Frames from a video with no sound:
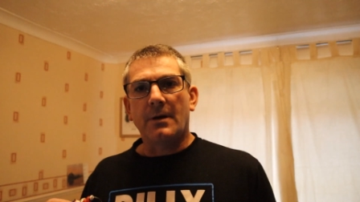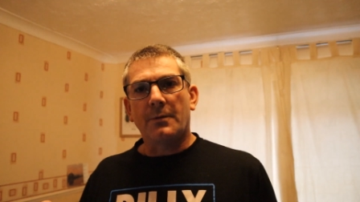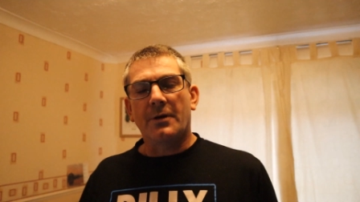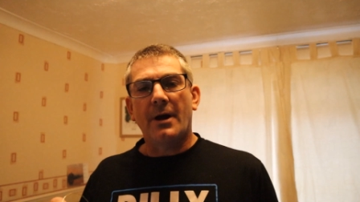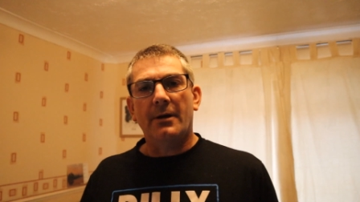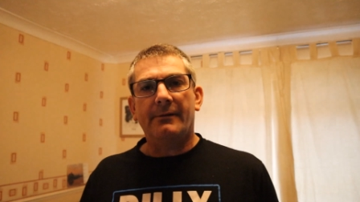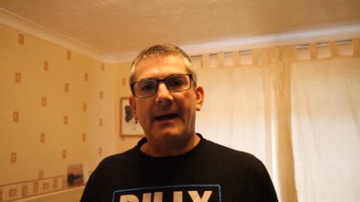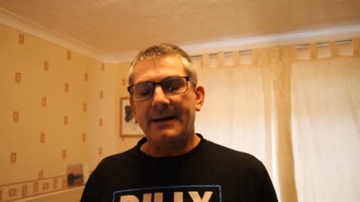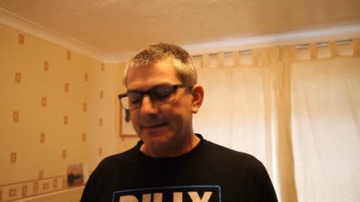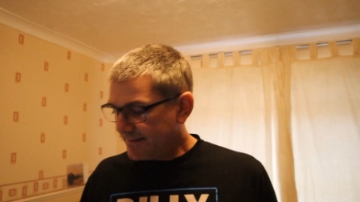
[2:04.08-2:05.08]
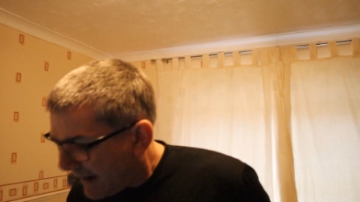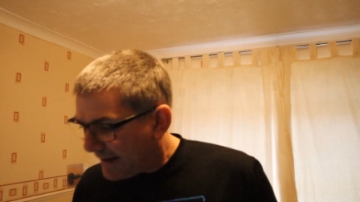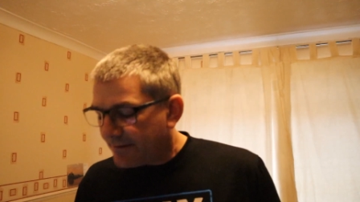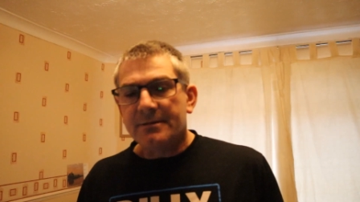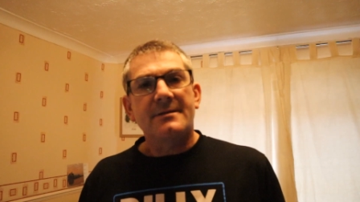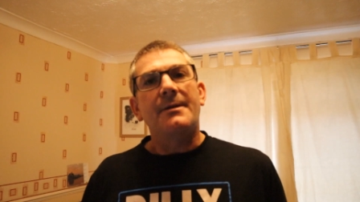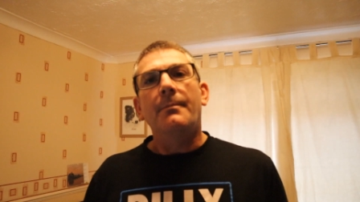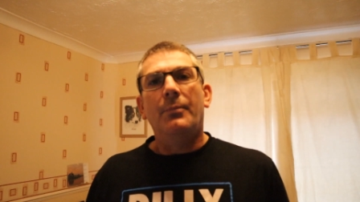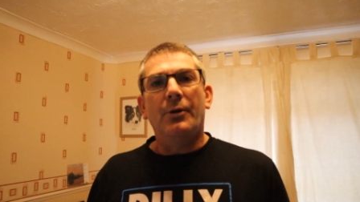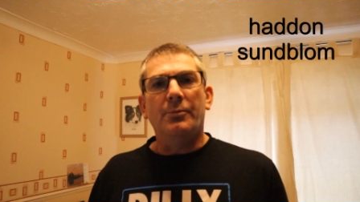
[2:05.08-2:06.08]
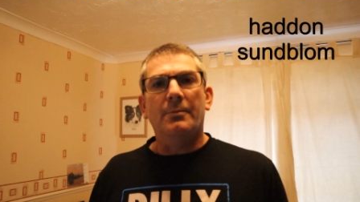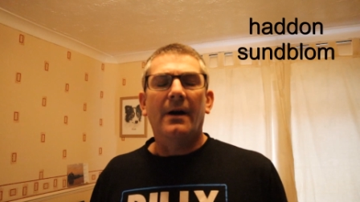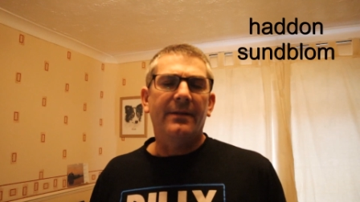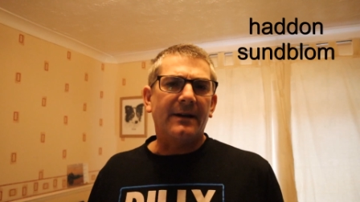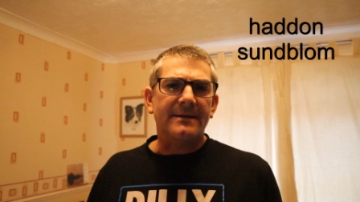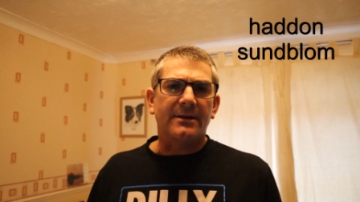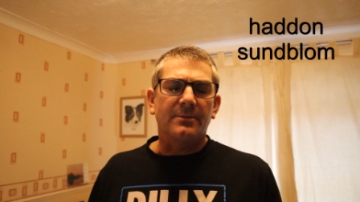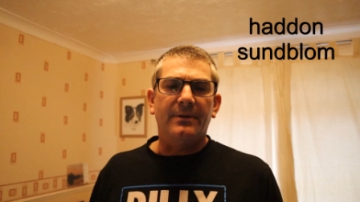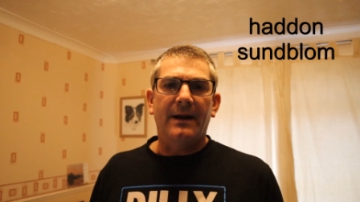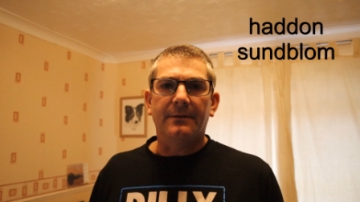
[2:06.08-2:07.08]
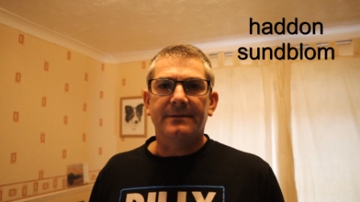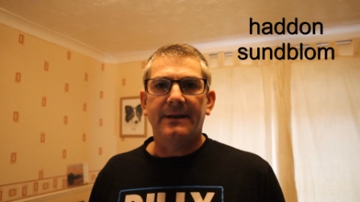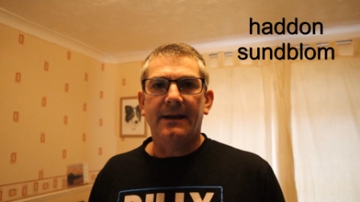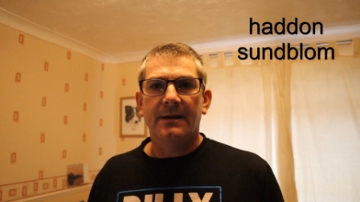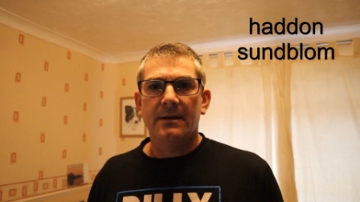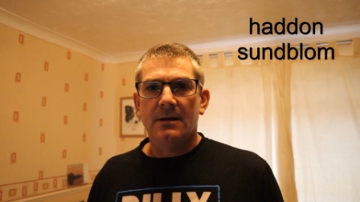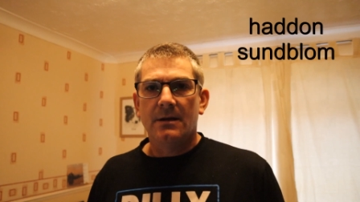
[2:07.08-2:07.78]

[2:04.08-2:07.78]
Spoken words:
Coca-Cola asked Haddon Sunbloom, I think that's how you pronounce it,